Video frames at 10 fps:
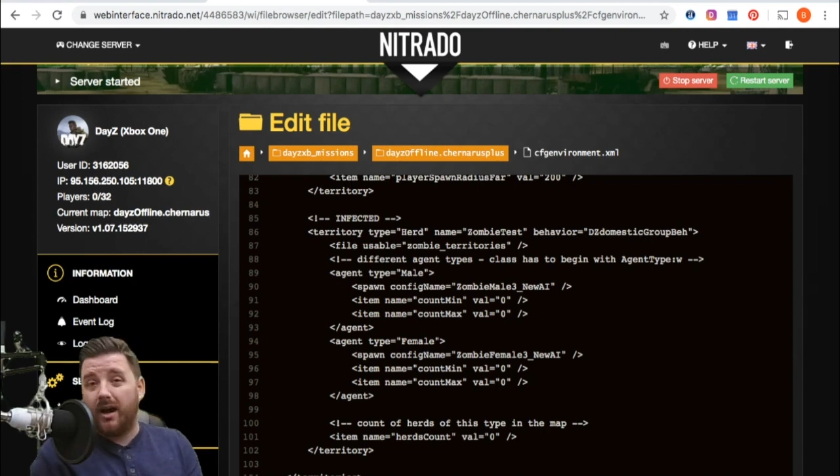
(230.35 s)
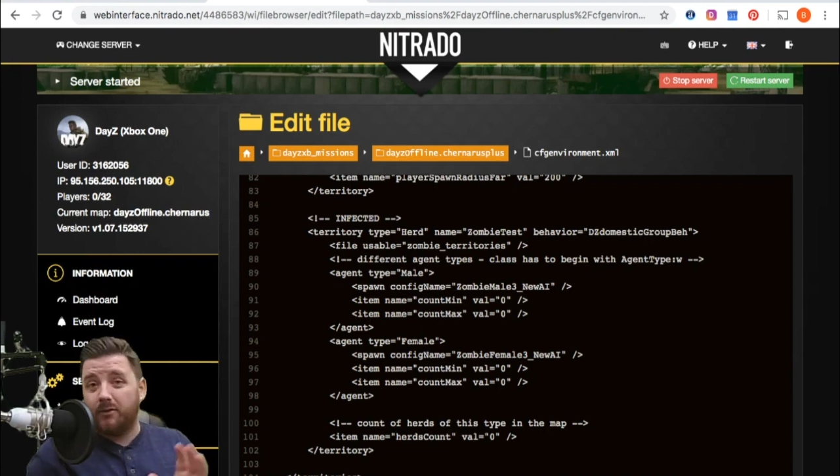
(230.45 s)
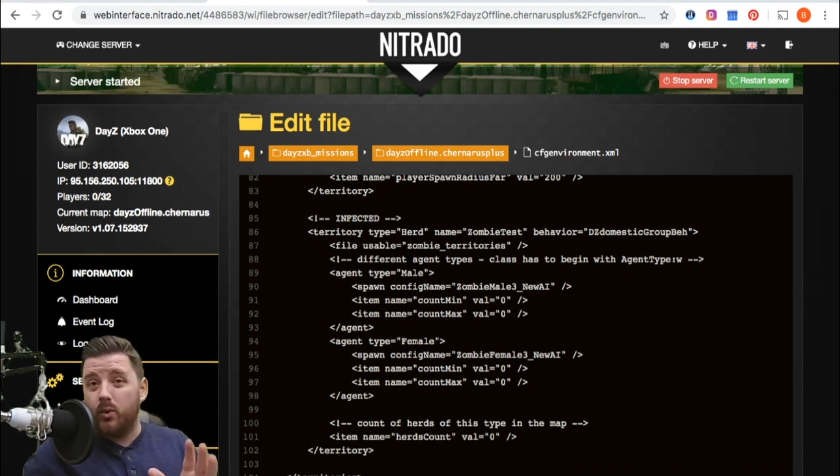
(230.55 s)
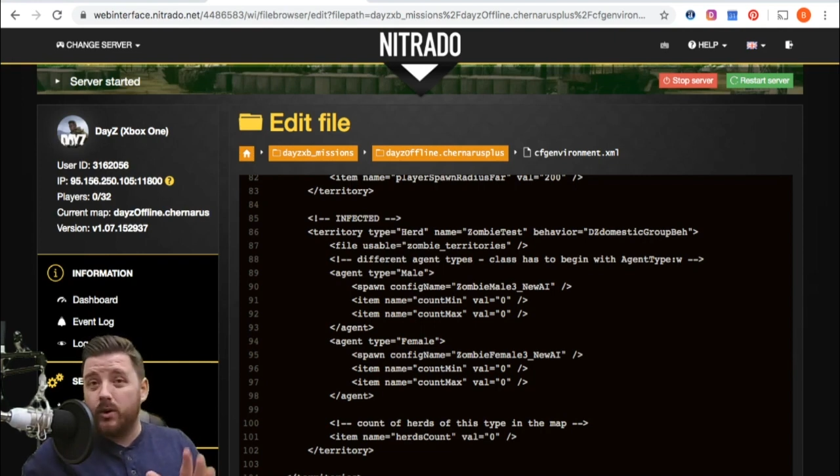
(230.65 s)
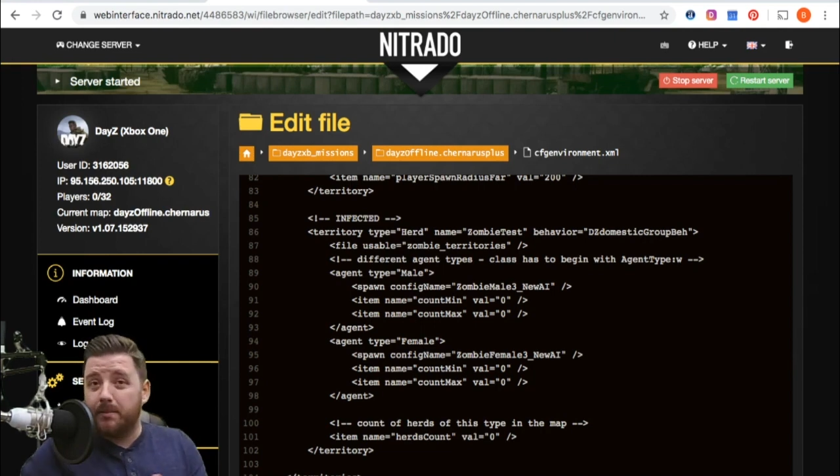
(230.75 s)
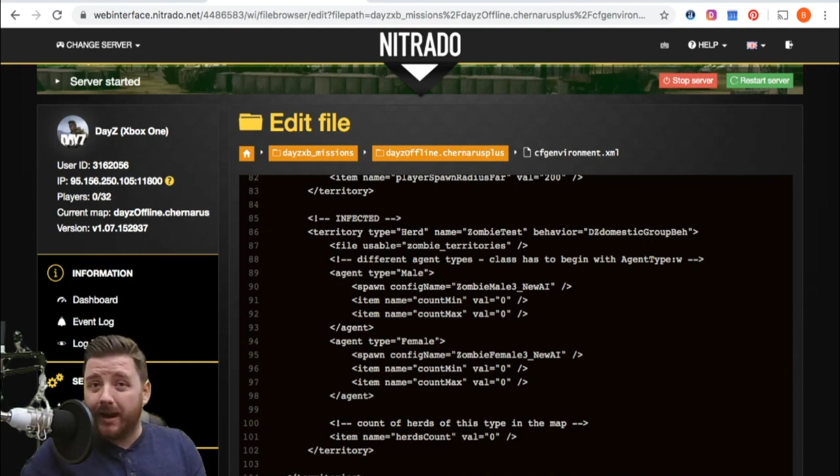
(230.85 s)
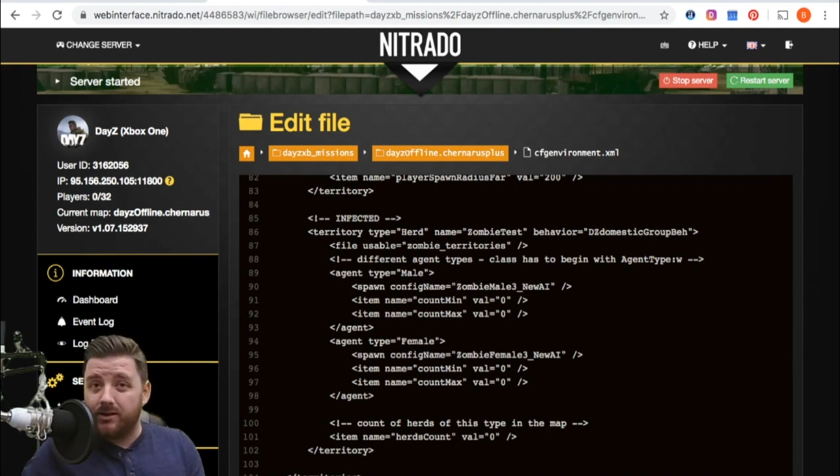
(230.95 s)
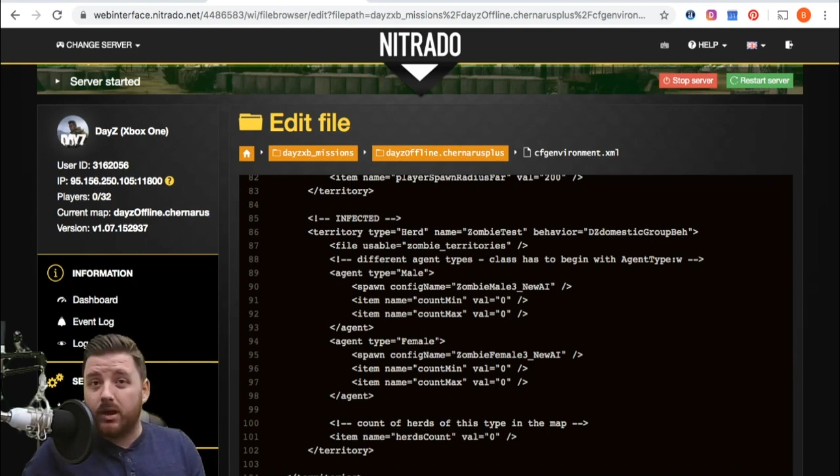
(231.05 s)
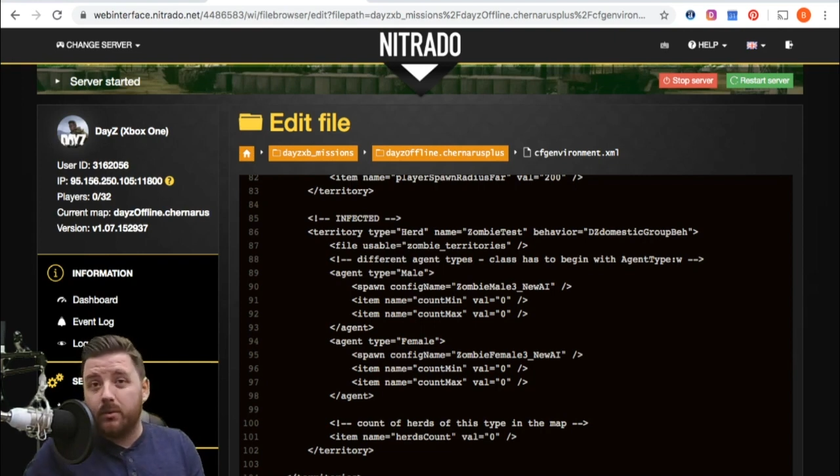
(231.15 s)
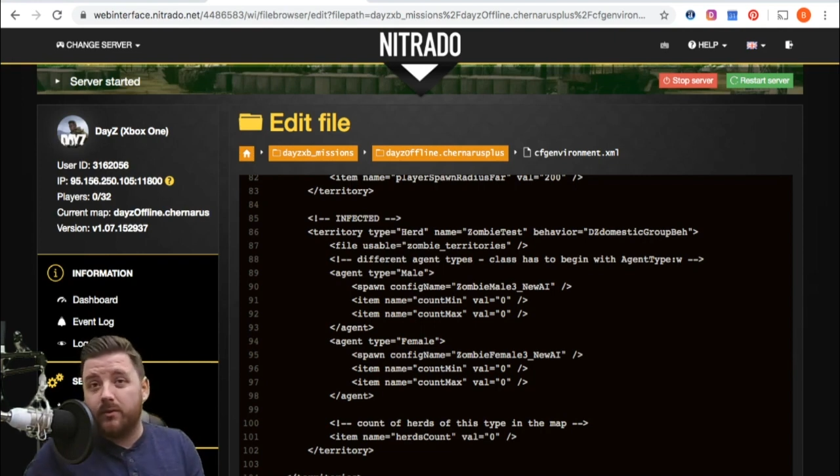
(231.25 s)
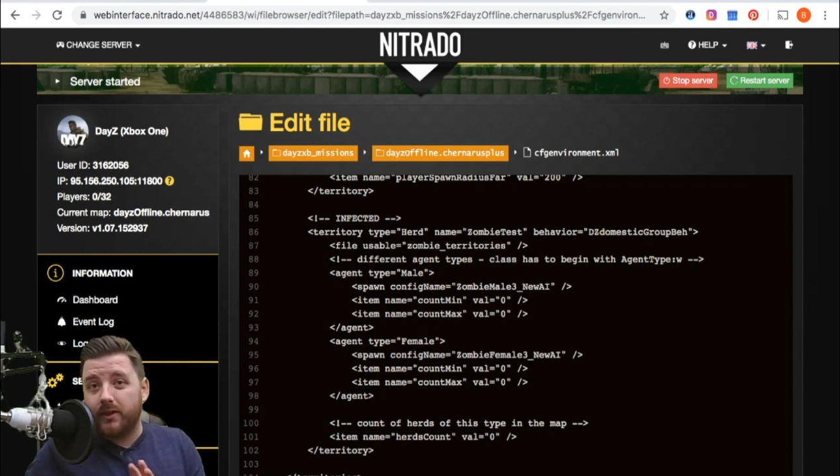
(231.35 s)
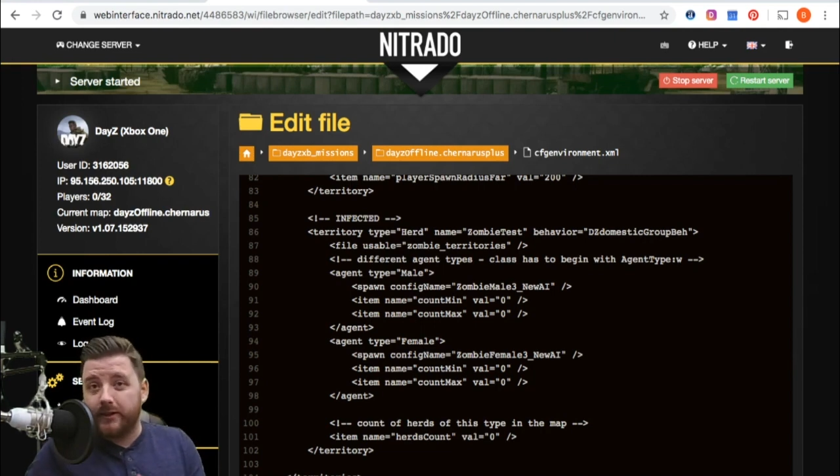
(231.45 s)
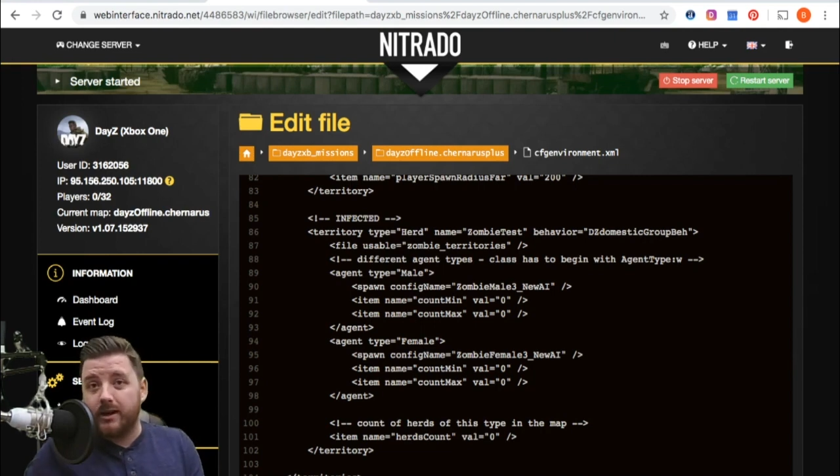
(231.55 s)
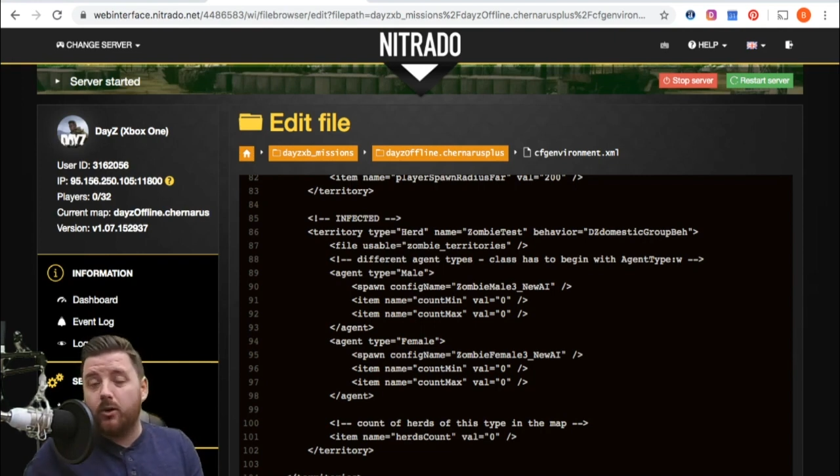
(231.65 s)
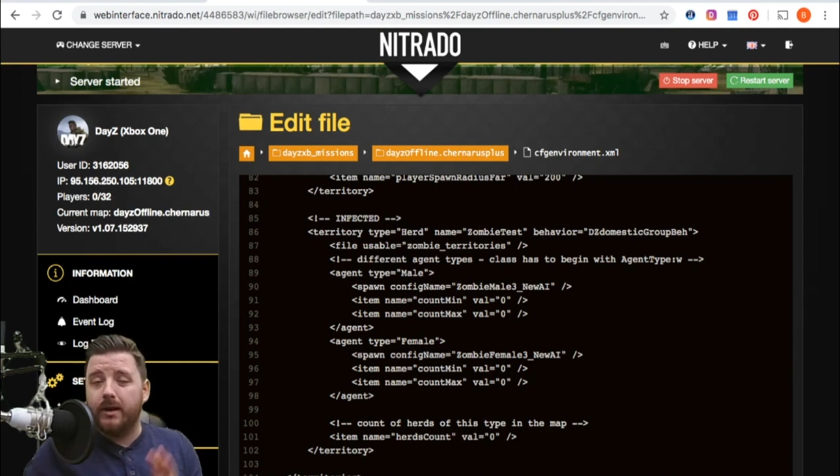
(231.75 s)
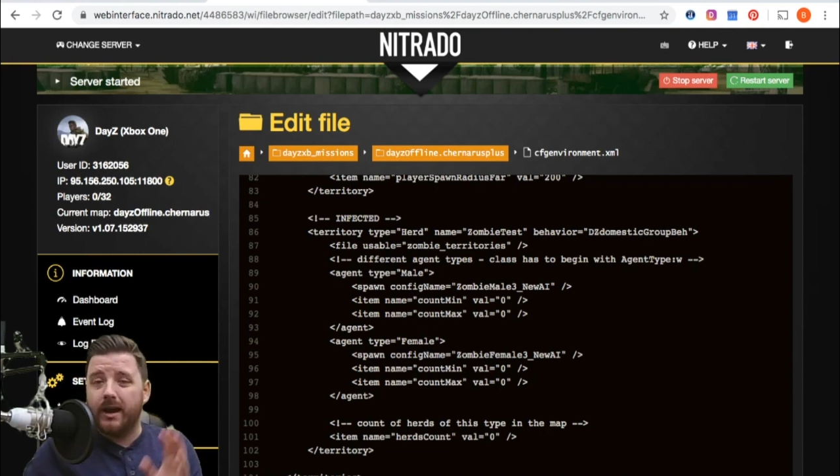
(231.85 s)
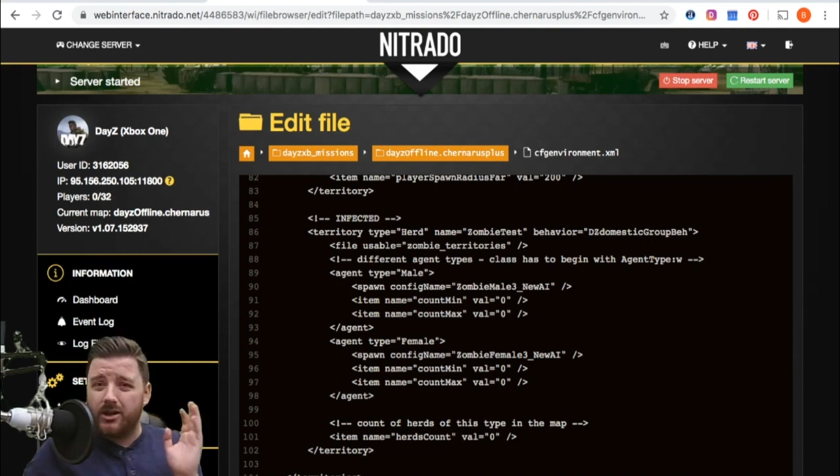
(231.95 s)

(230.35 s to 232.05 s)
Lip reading: I've only played around with this a little bit.